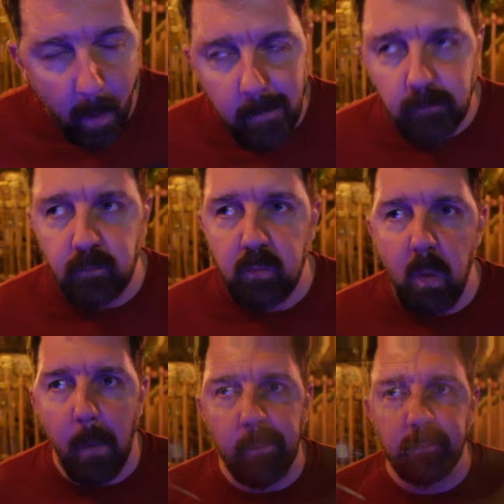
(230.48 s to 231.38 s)
Um,
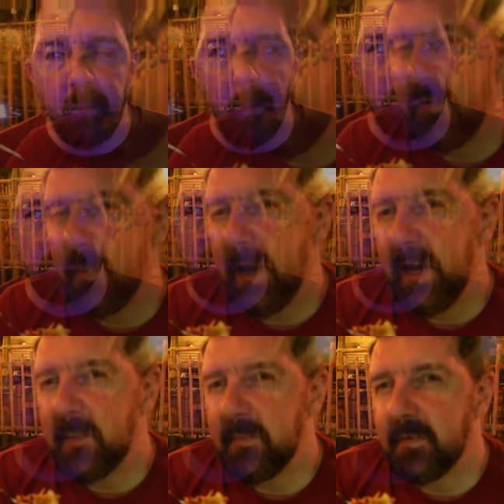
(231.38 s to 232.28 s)
not bowled over
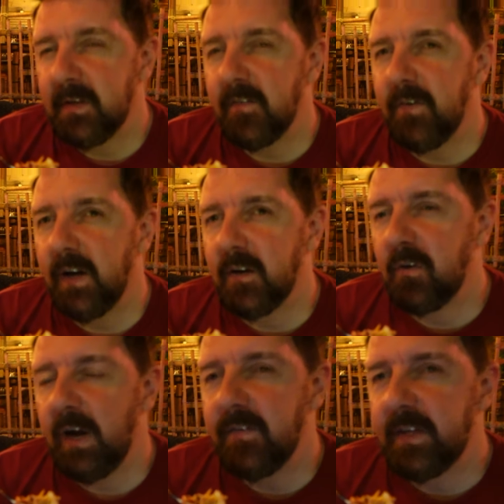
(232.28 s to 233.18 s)
by it. Don't know if I'd
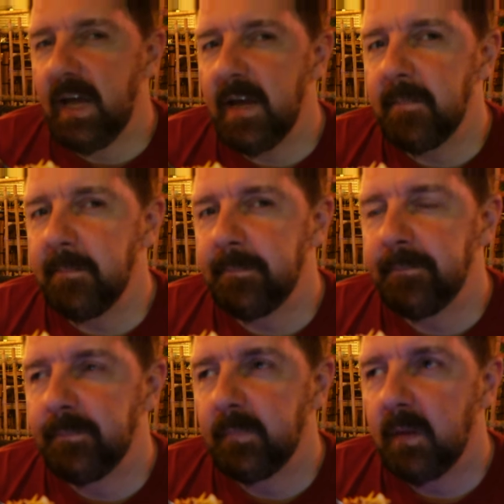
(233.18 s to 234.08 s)
crave it again.
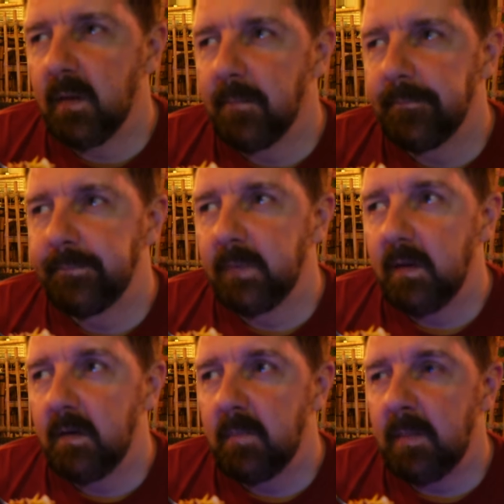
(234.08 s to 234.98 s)

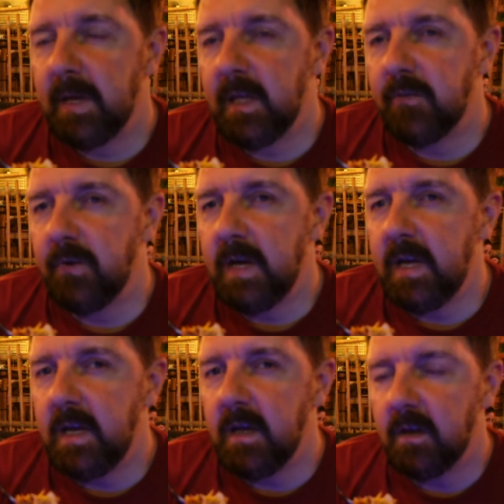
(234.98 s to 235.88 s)
Maybe
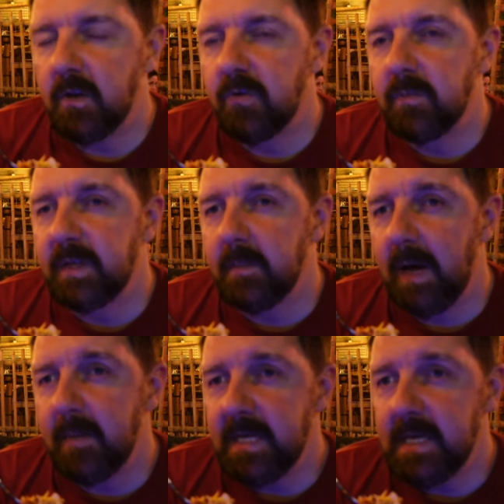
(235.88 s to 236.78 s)
three shrimps on a
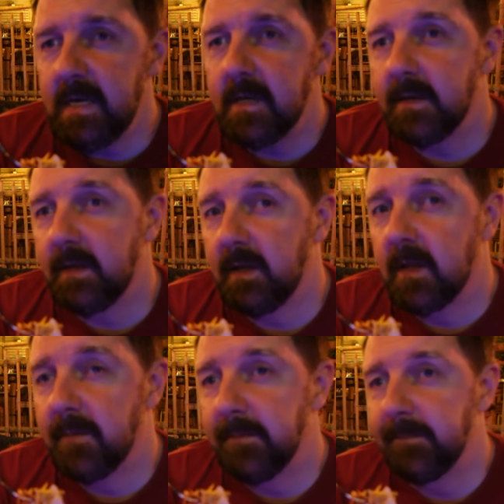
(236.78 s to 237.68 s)
barbie.
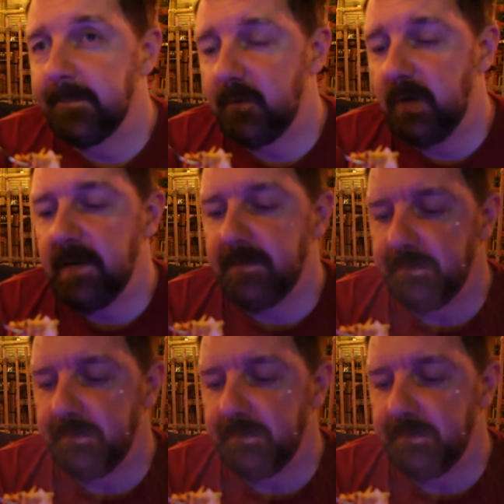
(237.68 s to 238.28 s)
Three.